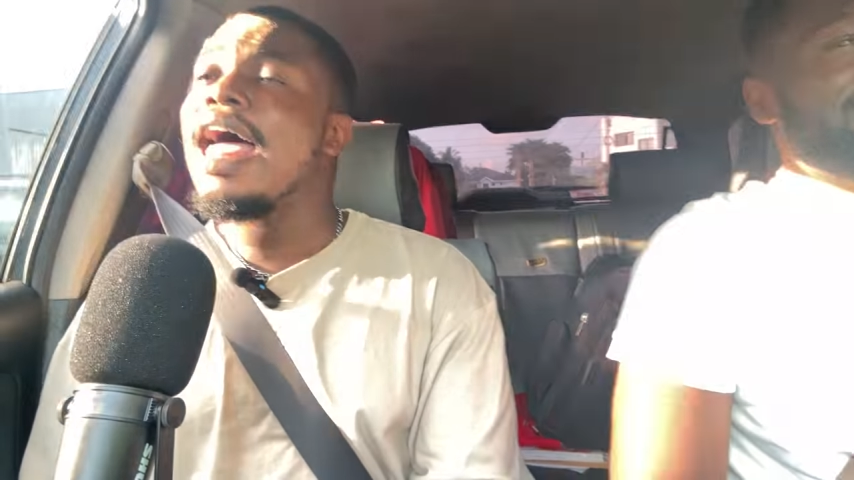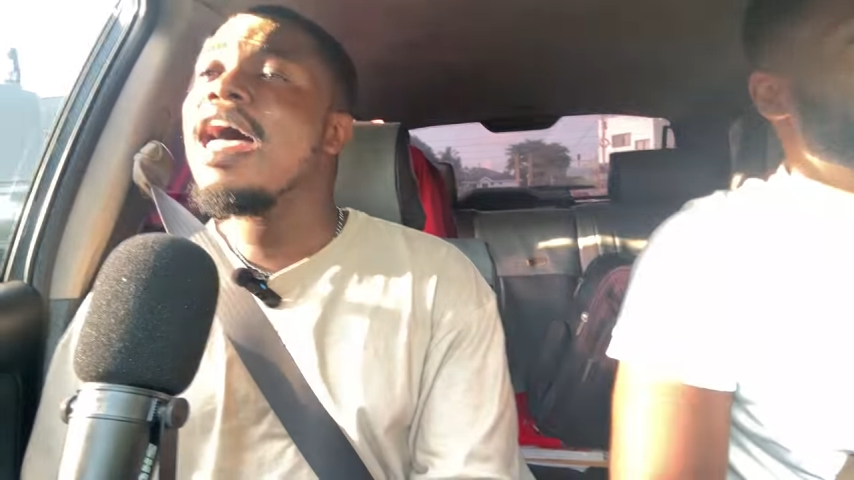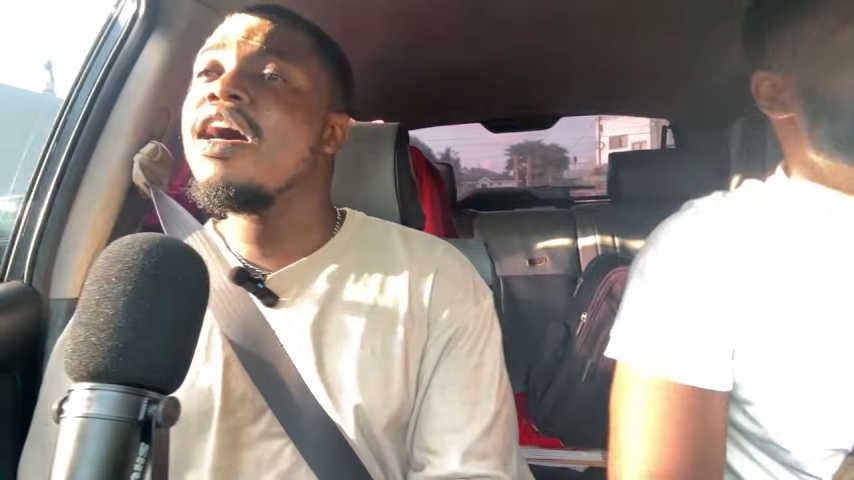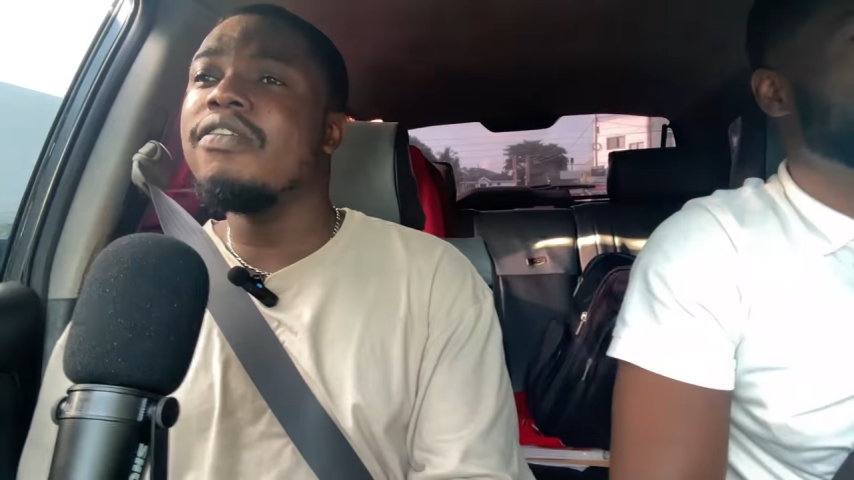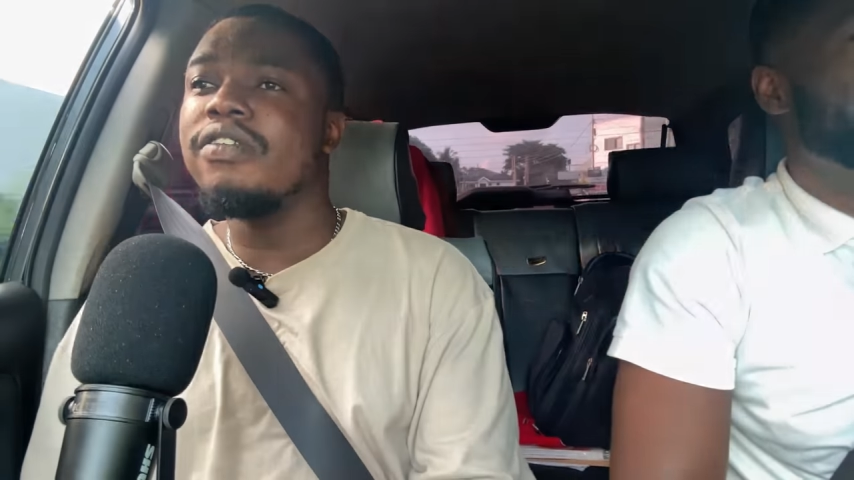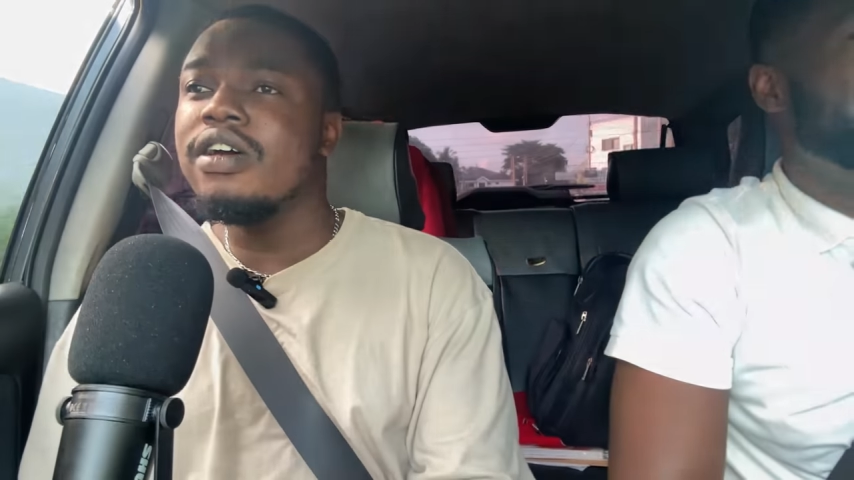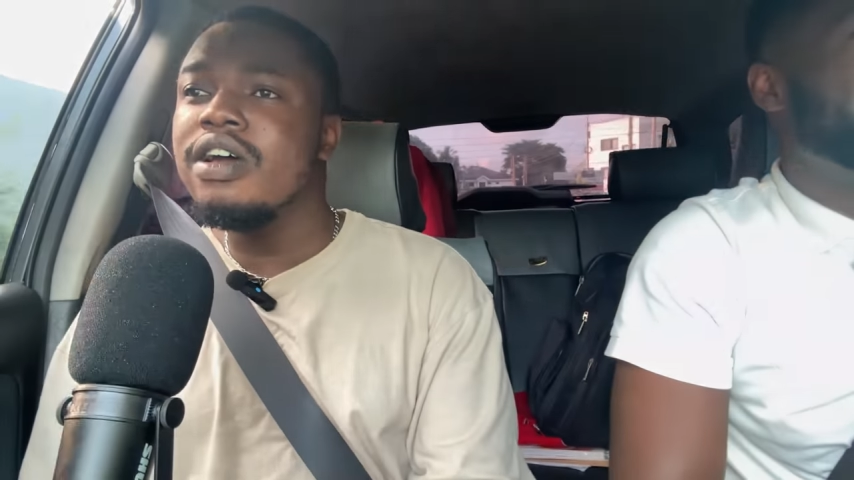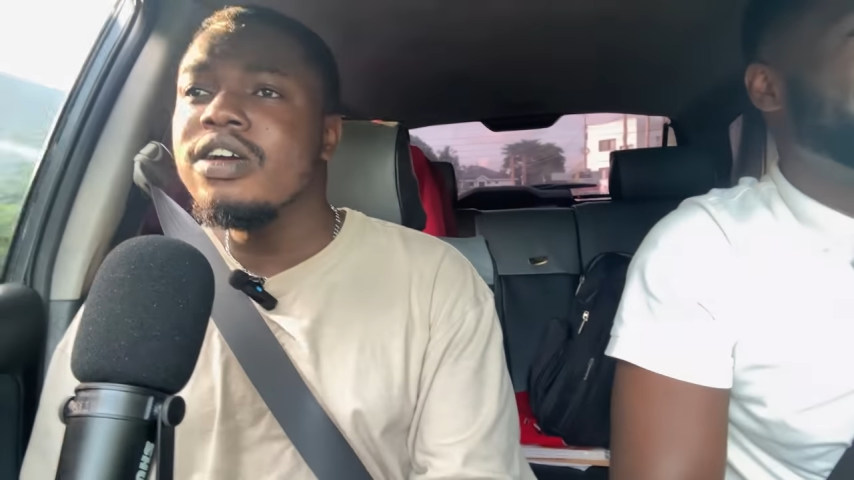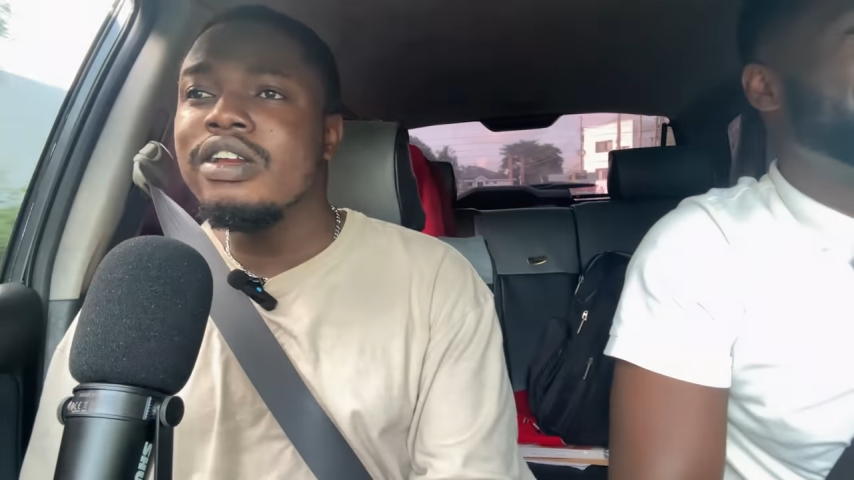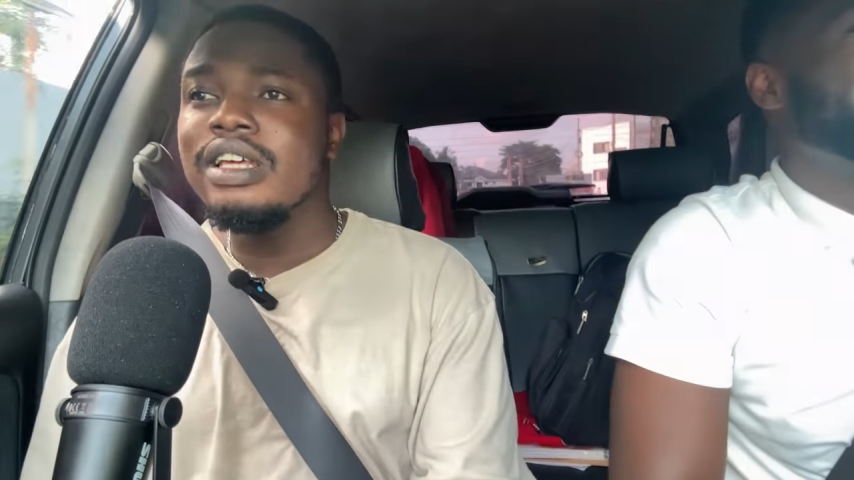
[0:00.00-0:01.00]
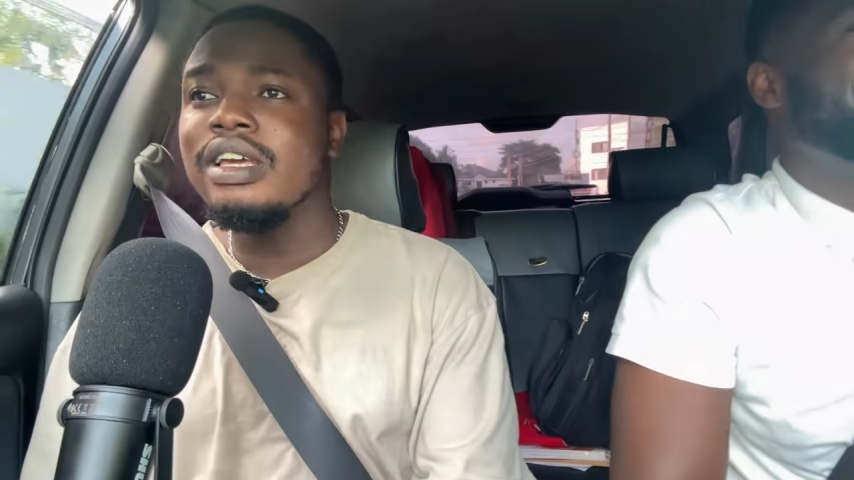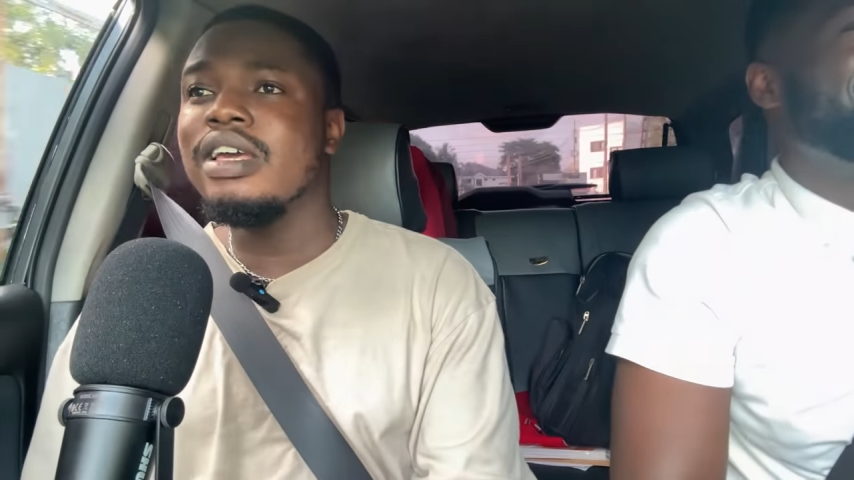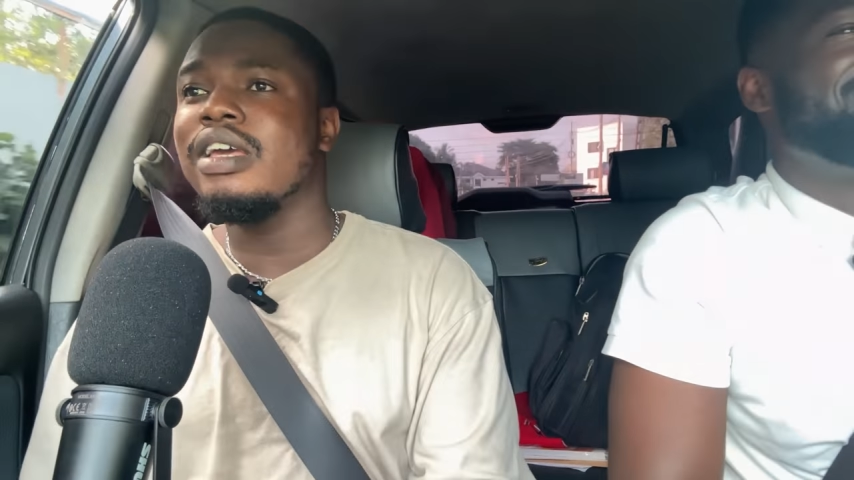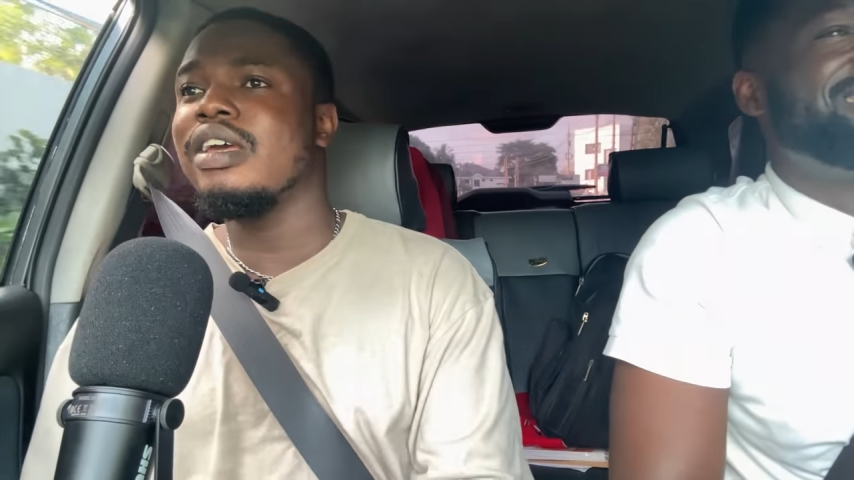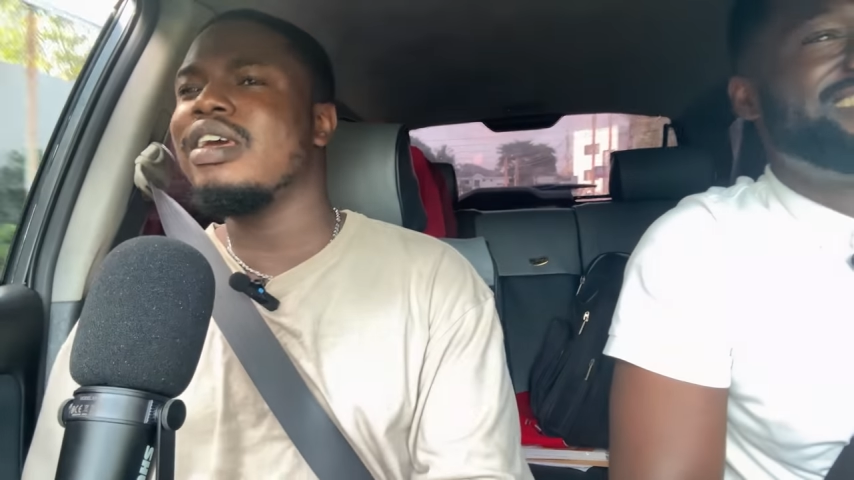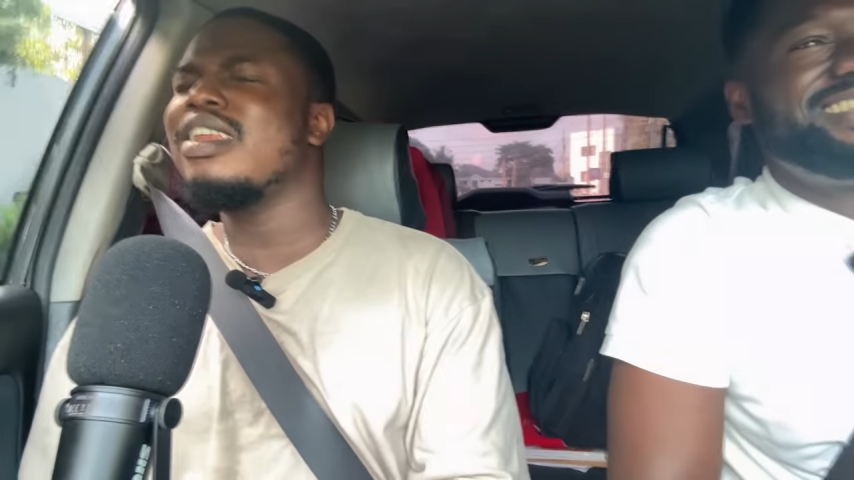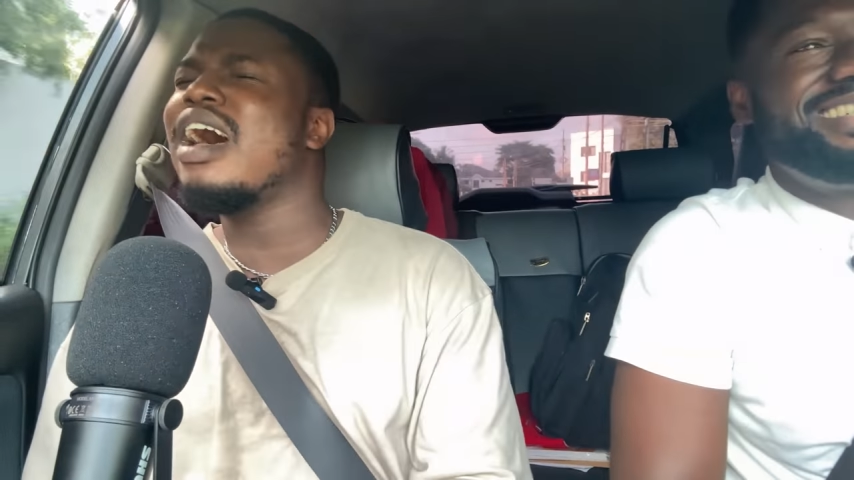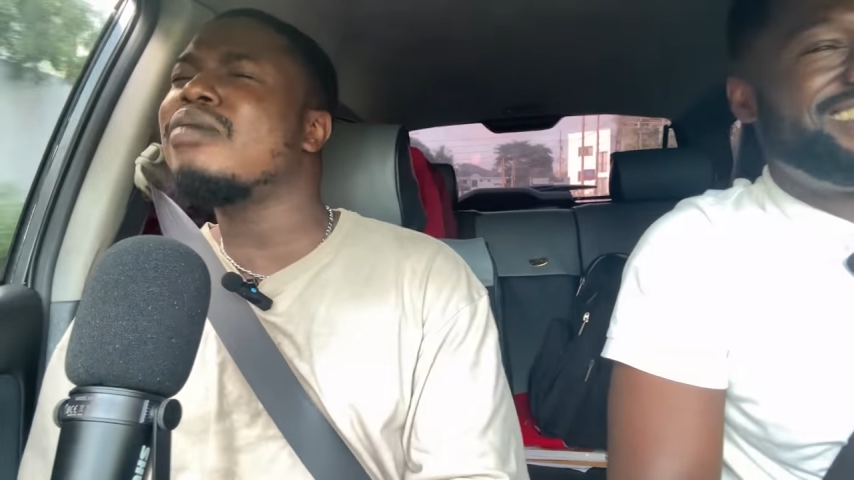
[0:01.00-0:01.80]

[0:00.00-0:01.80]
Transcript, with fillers: ever need.